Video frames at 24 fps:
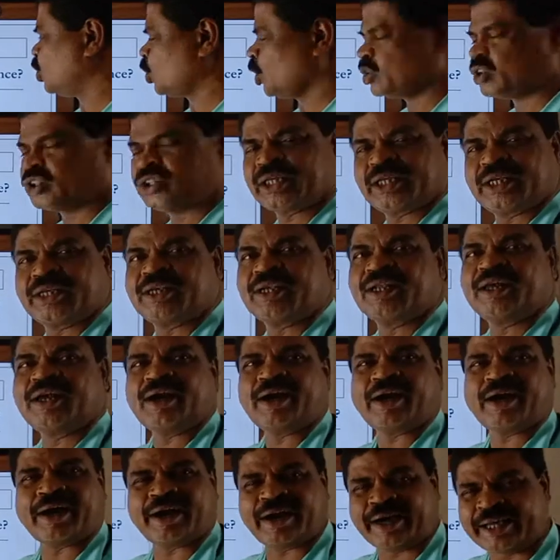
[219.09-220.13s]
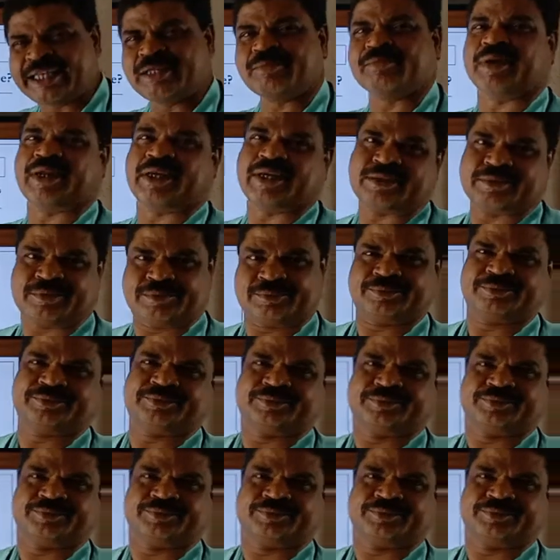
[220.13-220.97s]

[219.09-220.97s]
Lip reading: social animal?